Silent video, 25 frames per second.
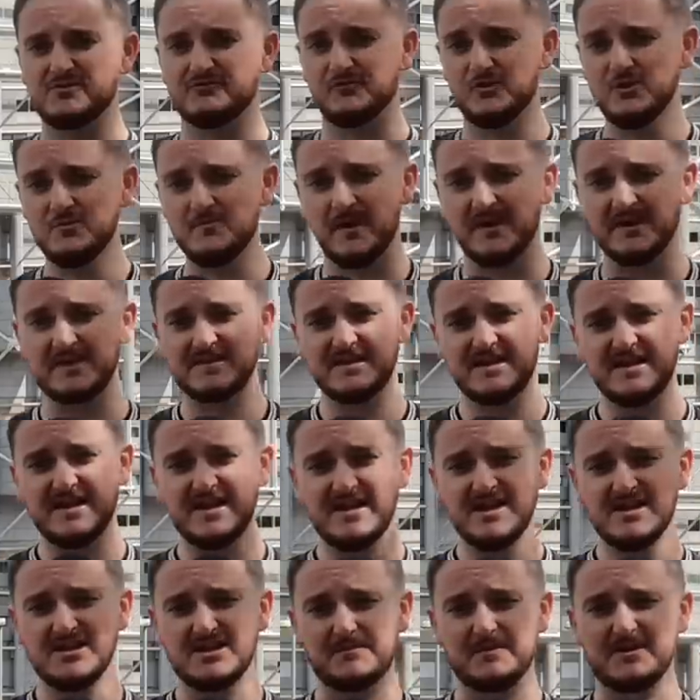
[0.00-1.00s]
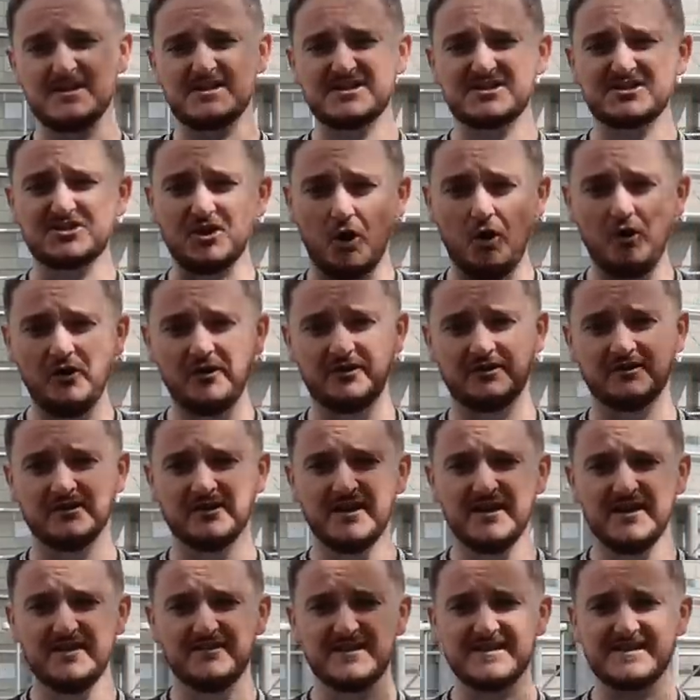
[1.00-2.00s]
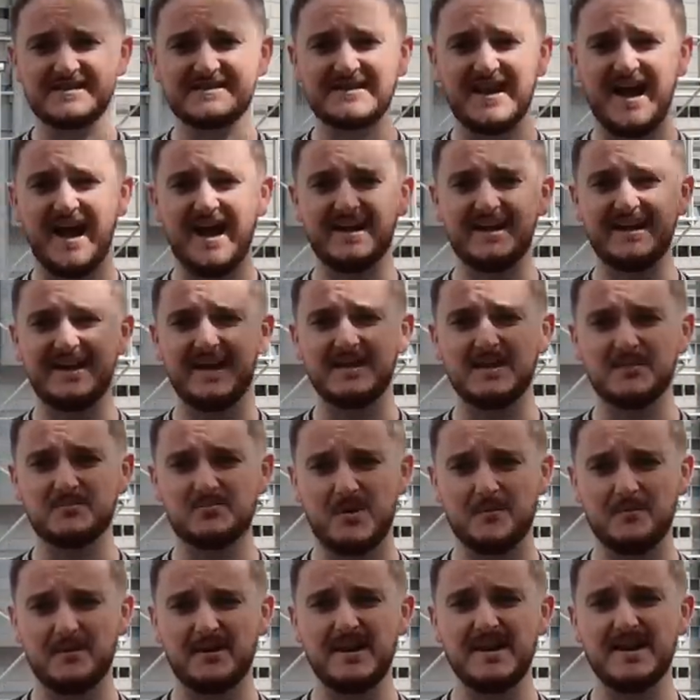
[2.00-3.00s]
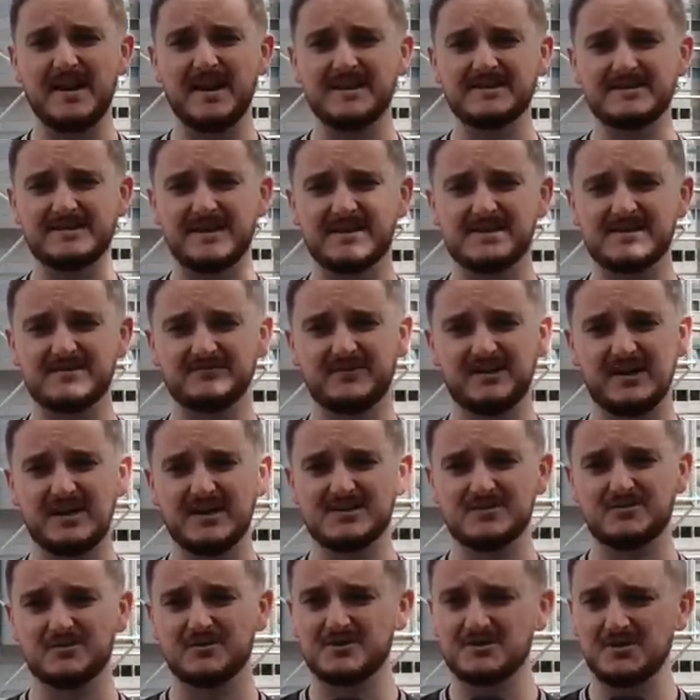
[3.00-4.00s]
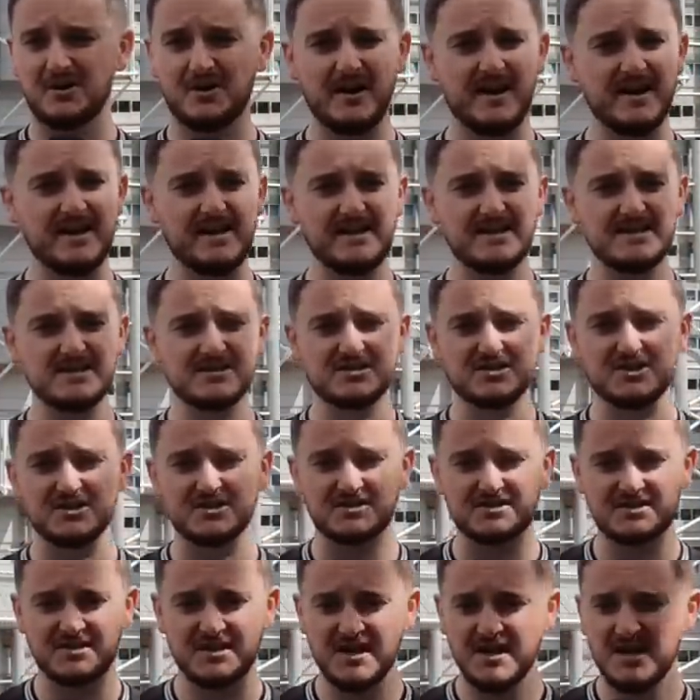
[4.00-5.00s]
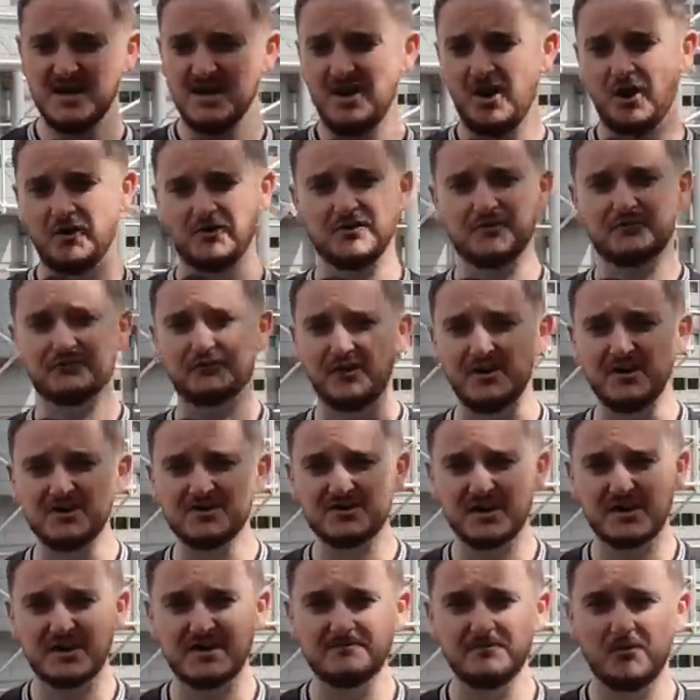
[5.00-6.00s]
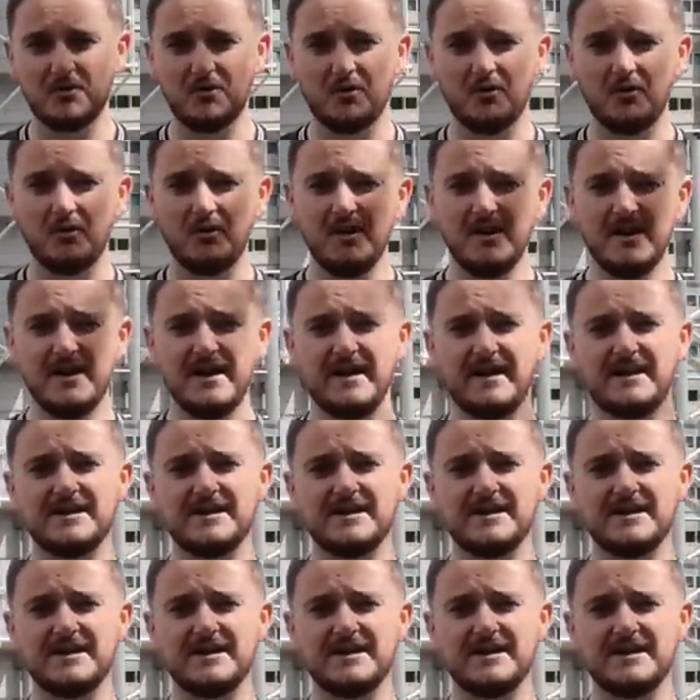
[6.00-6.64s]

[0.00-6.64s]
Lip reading: who is rumoured to be starting this Saturday in the Premier League against Aston Villa. So it's not like he is just on the fringe anymore.